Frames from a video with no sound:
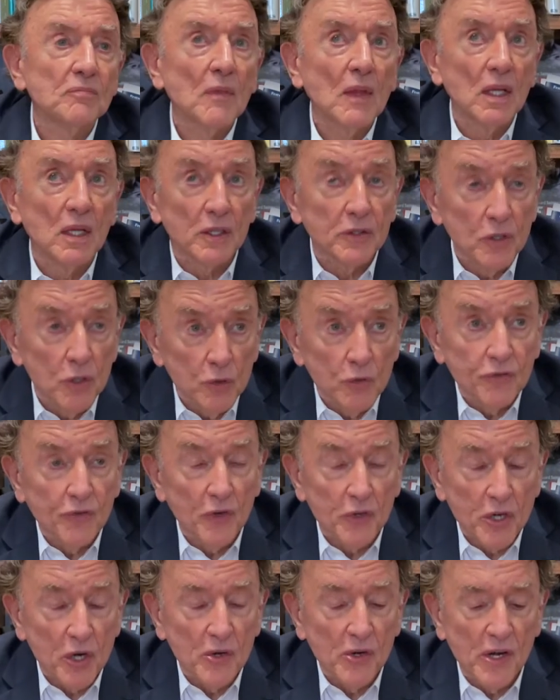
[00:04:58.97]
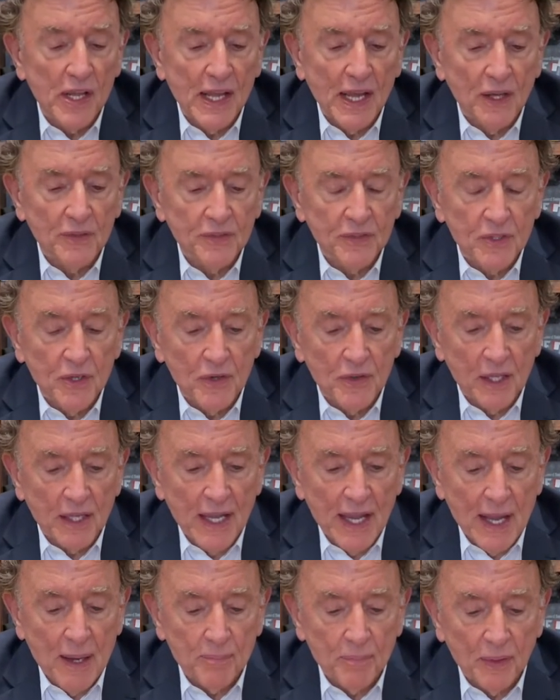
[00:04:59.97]
a new fraternity house near the
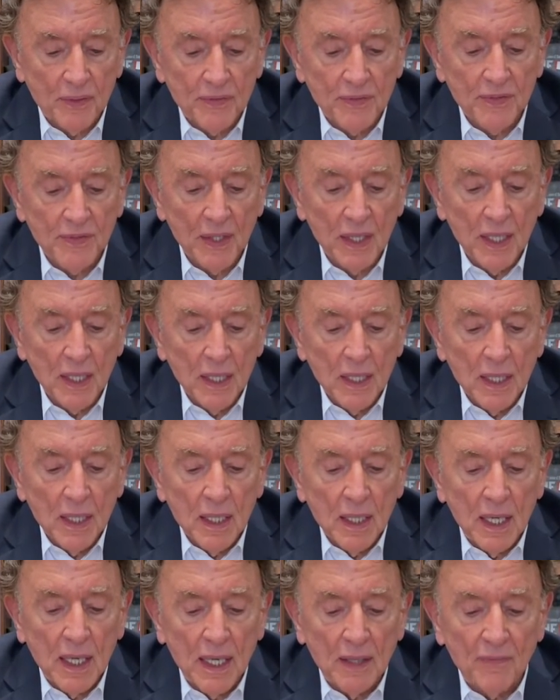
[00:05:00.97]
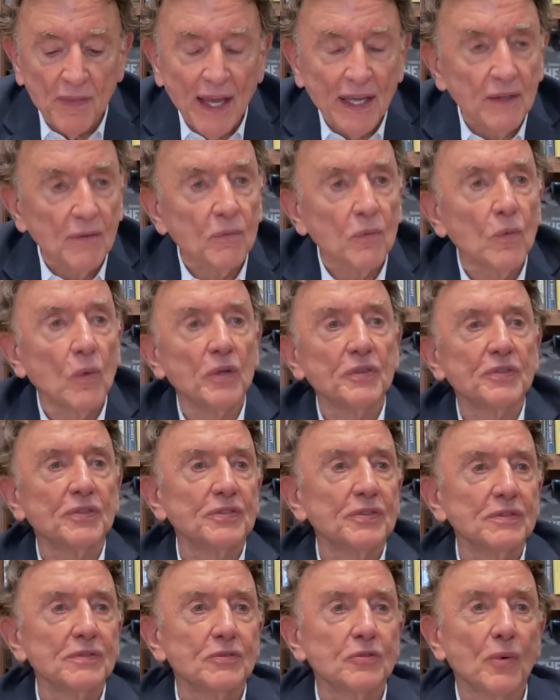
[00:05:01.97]
campus. And that was
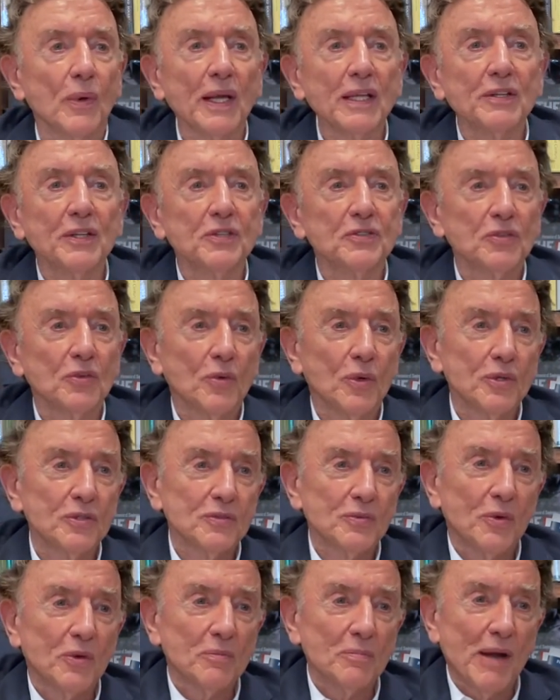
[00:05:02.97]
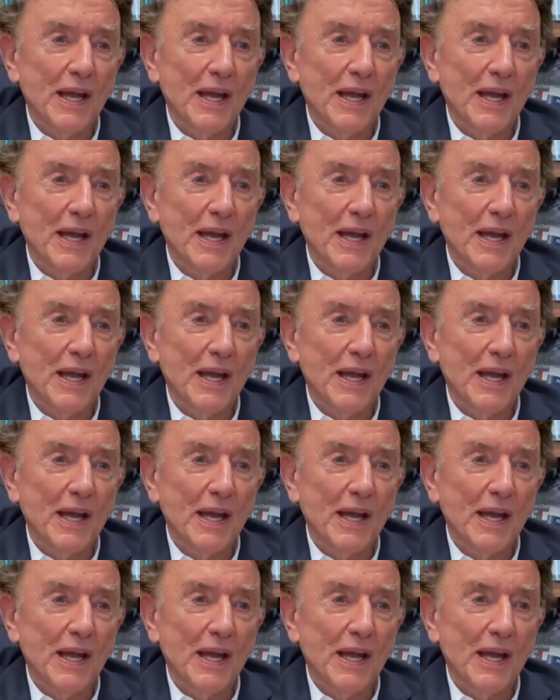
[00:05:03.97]
directly sourced with my